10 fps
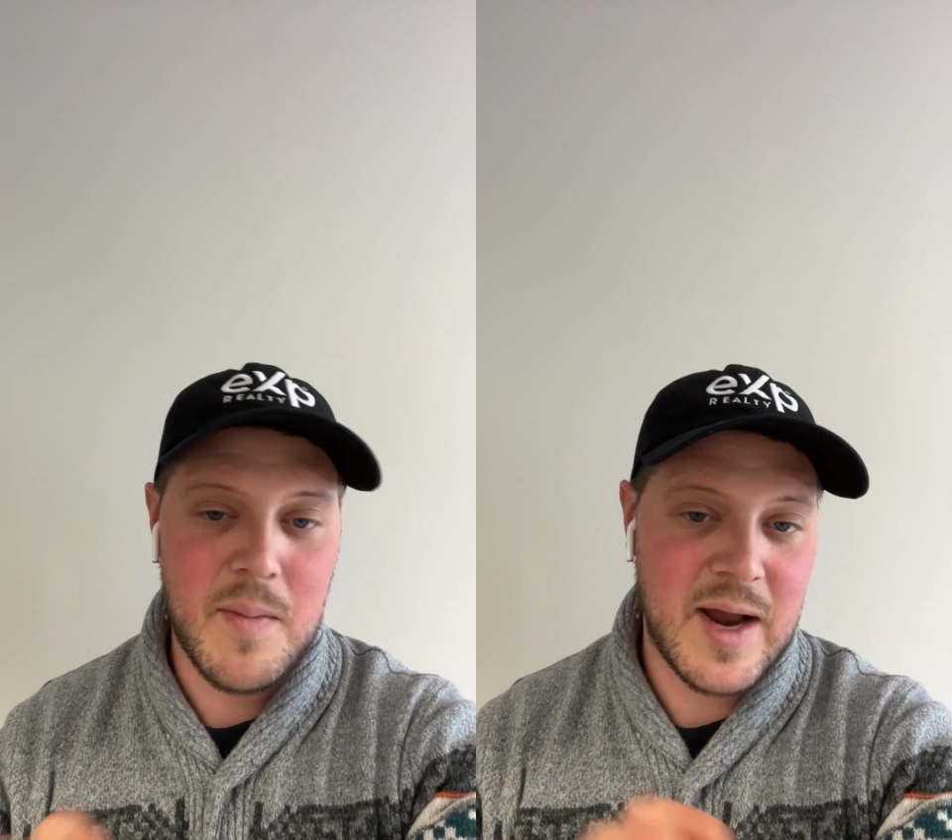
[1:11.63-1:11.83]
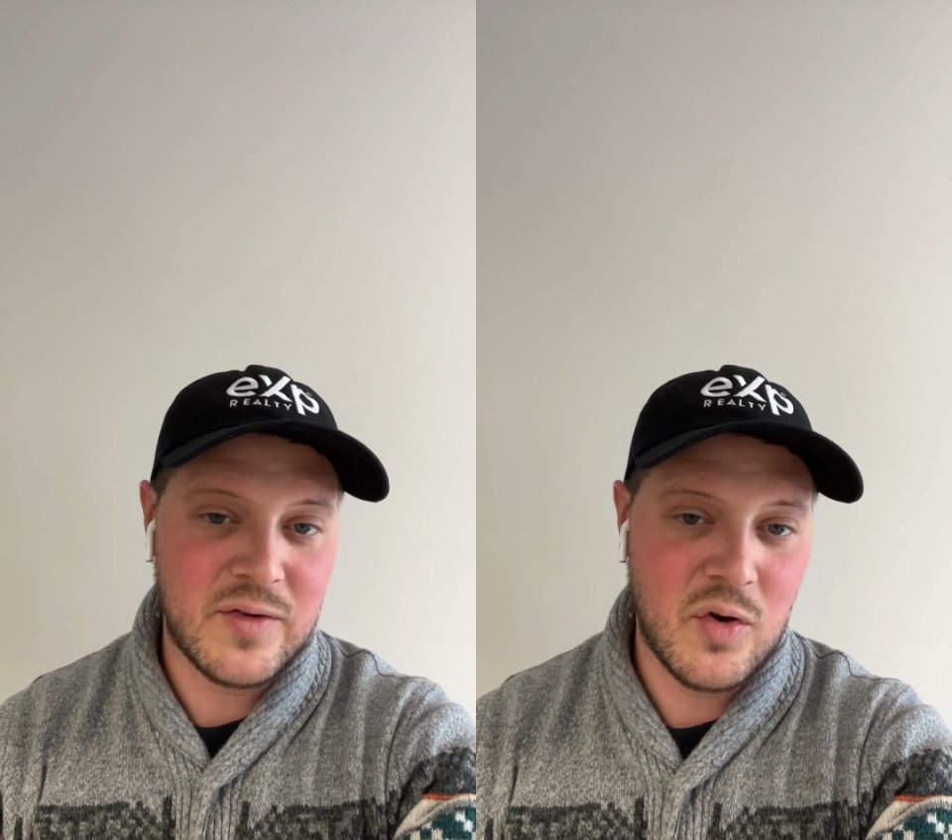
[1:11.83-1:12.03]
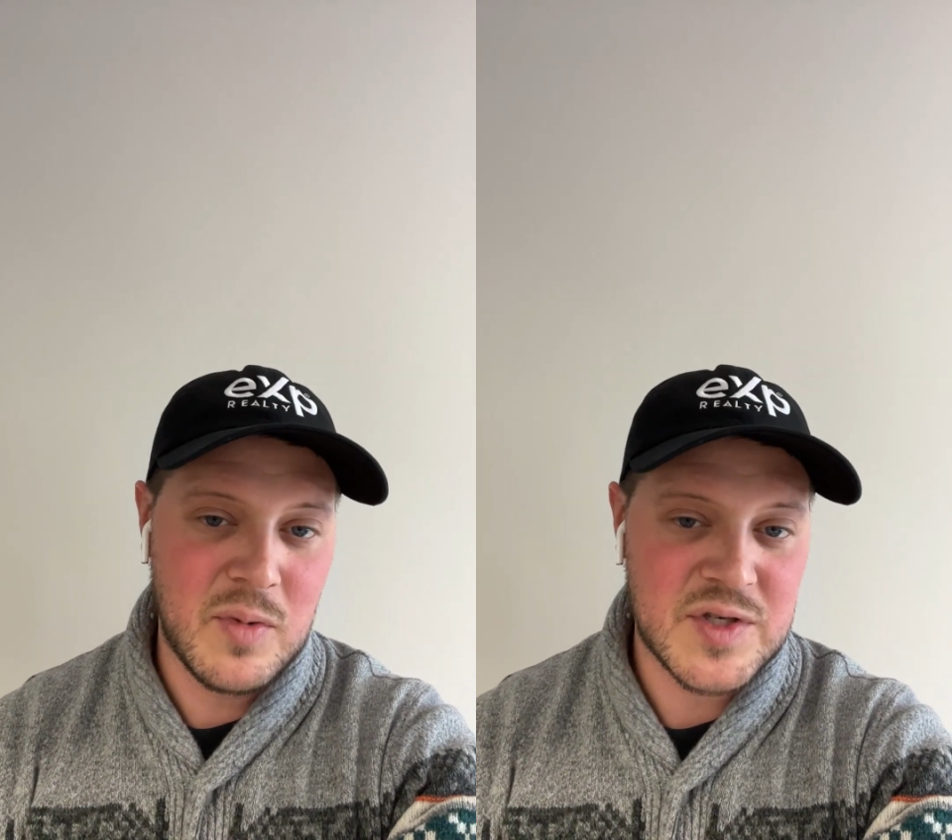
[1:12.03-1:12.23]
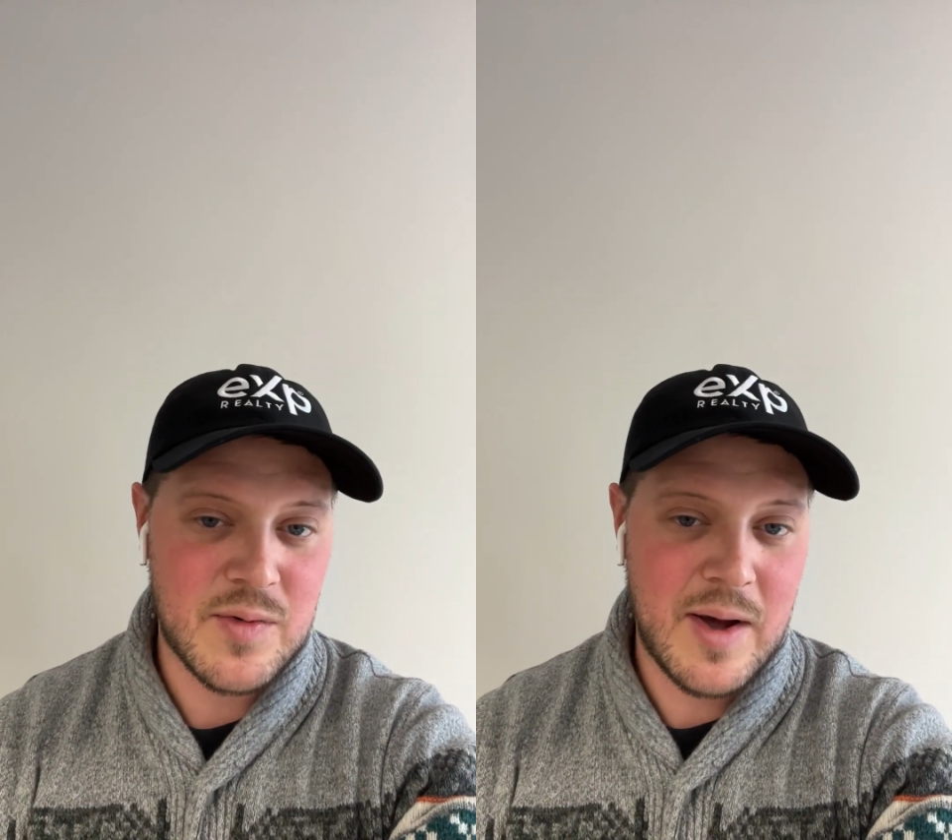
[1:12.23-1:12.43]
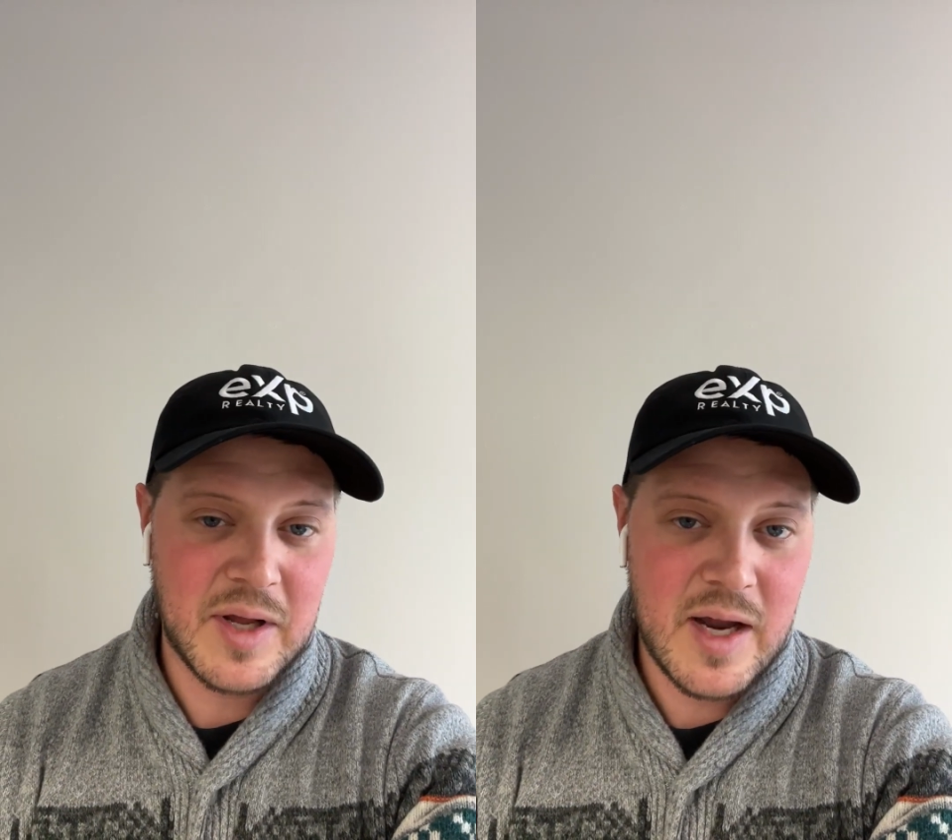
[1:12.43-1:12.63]
or Manitoba
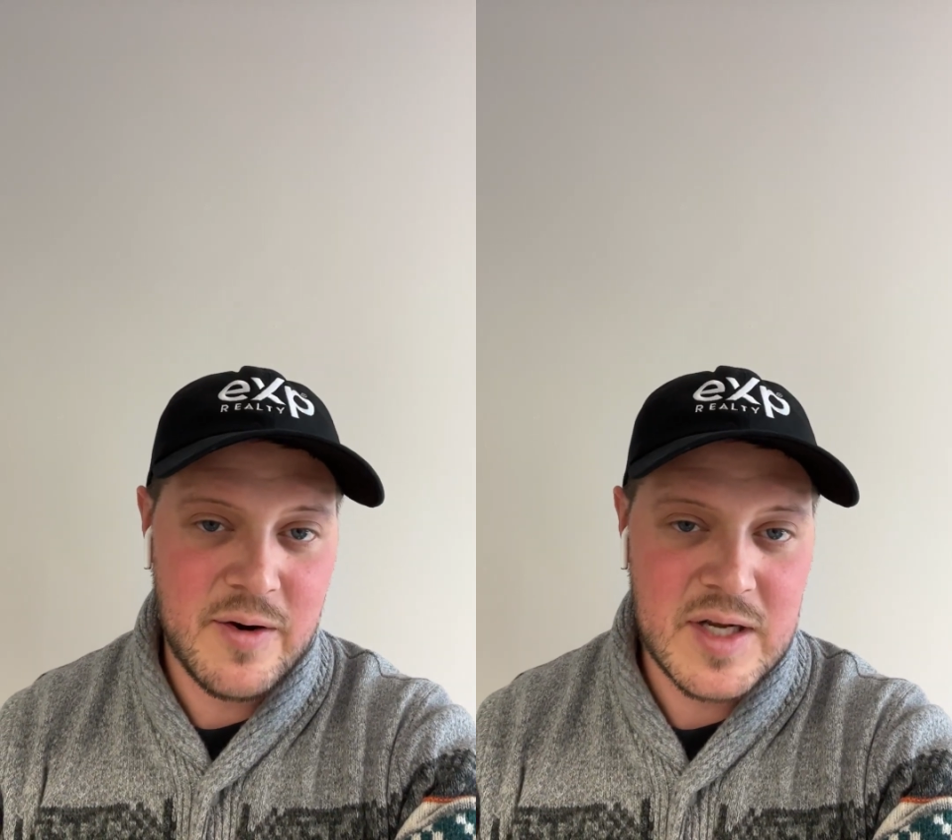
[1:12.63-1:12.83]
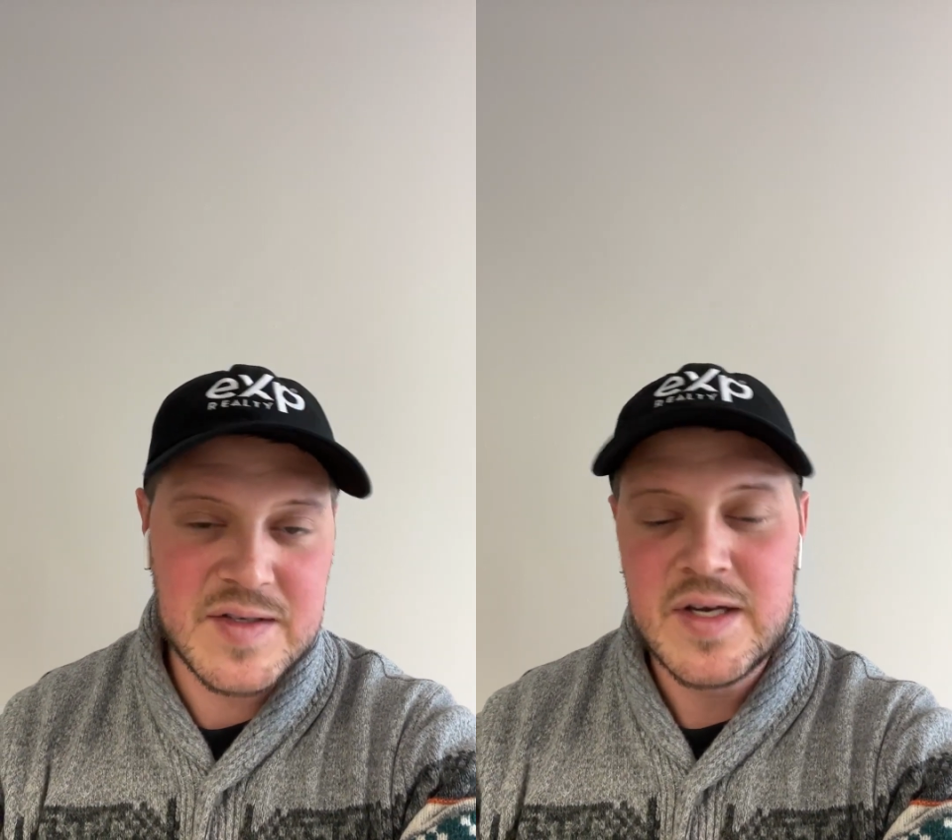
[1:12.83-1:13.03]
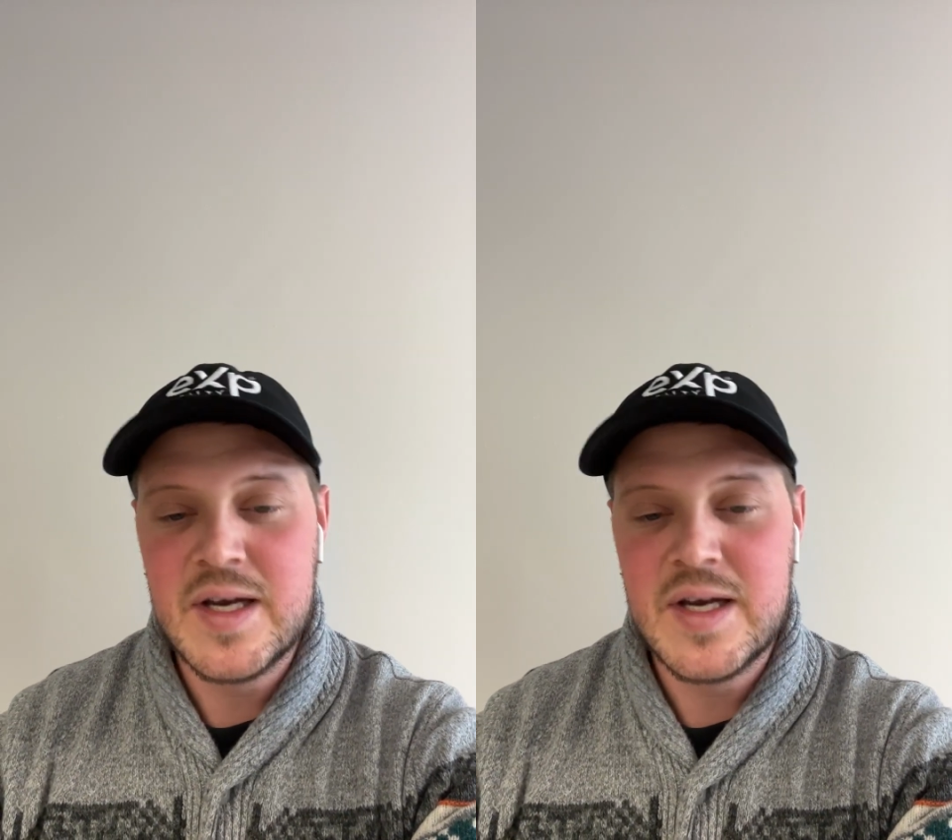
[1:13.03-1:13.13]
surrounding areas,